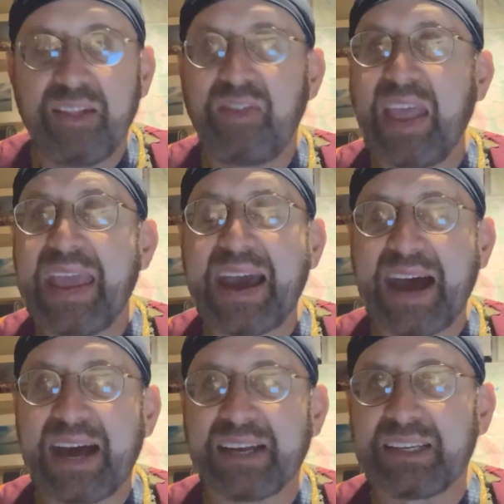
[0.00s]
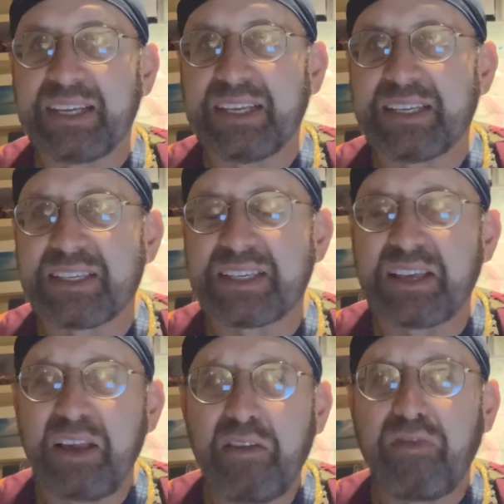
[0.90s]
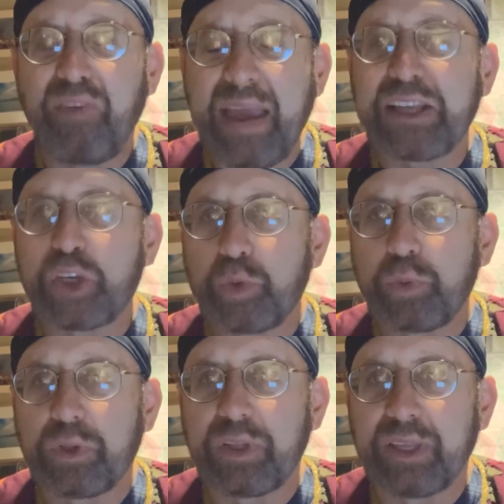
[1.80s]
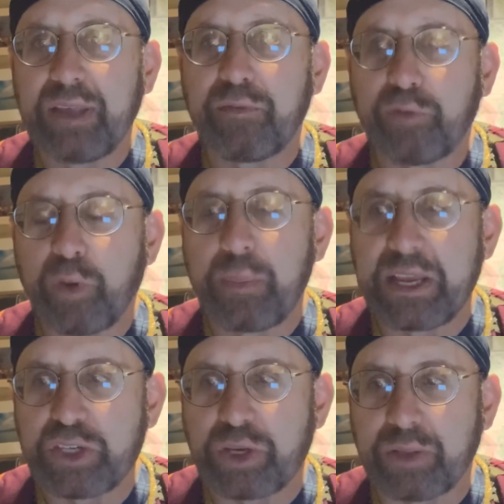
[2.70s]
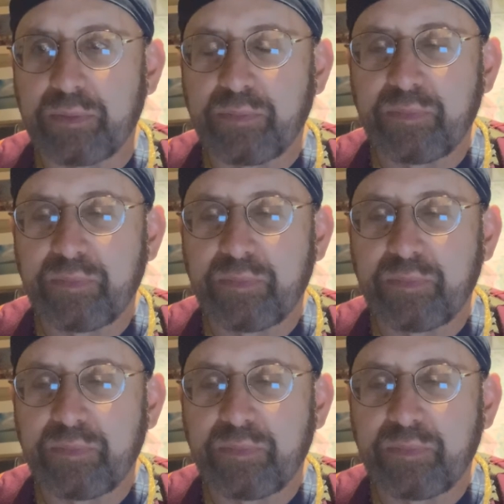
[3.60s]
Dea is factual information.